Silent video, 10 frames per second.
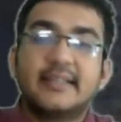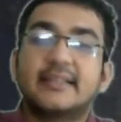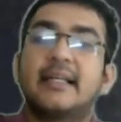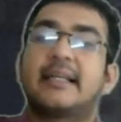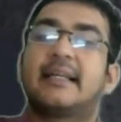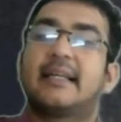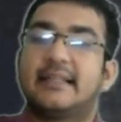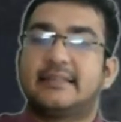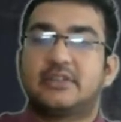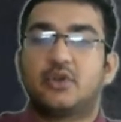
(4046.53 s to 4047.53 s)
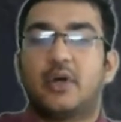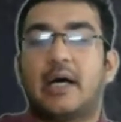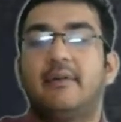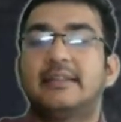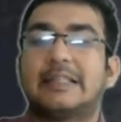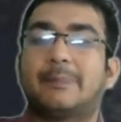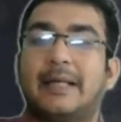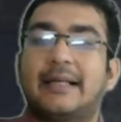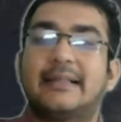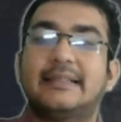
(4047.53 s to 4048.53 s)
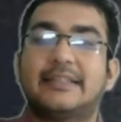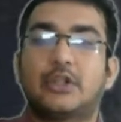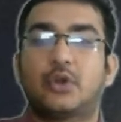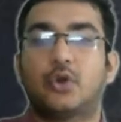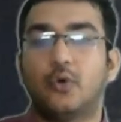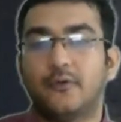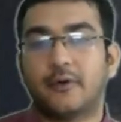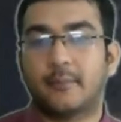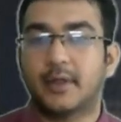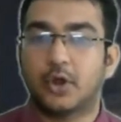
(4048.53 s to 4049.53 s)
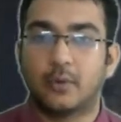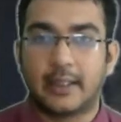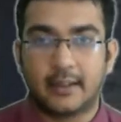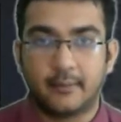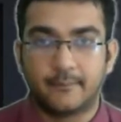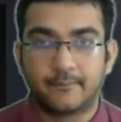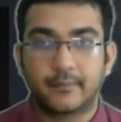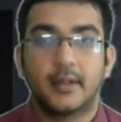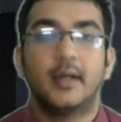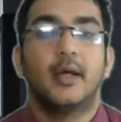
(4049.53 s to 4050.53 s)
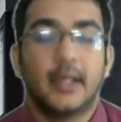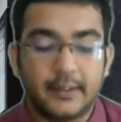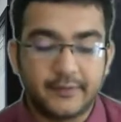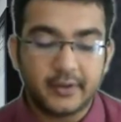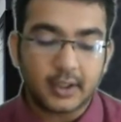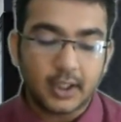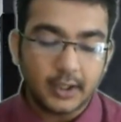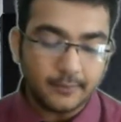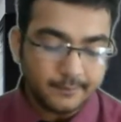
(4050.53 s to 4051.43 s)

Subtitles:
it is unrealized, so I will subtract that 2 from the 12. Everyone clear?